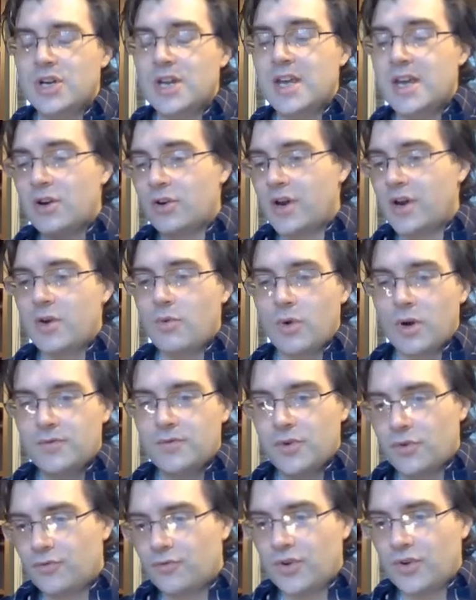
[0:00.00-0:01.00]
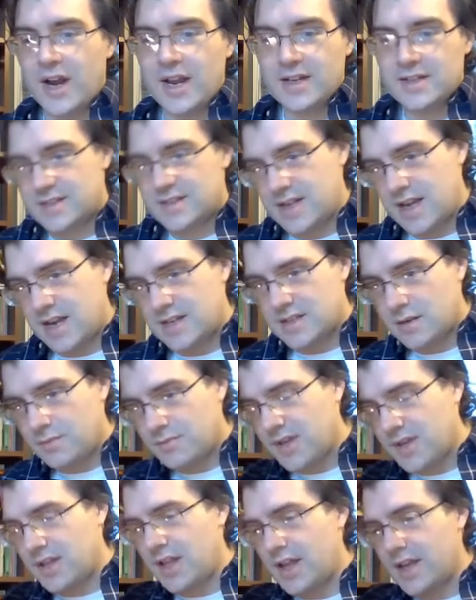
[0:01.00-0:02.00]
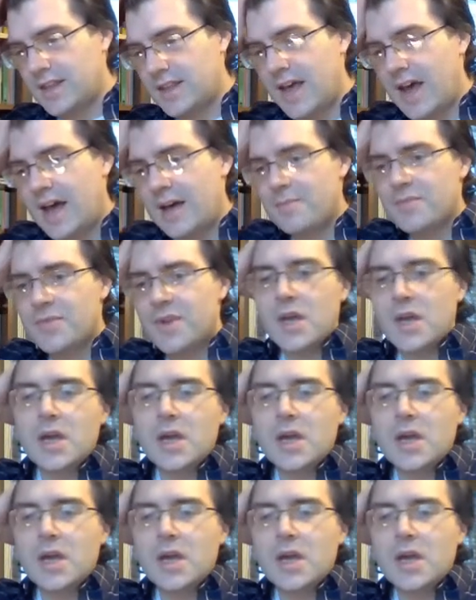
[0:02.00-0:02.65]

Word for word: hearing one of your friends say something like that.